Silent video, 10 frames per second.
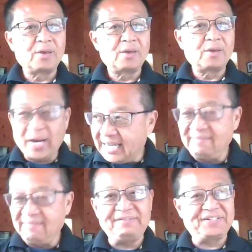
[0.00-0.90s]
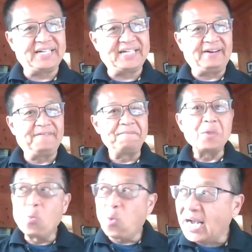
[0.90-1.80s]
What kind of lifestyle?
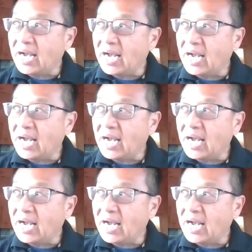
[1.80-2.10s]
What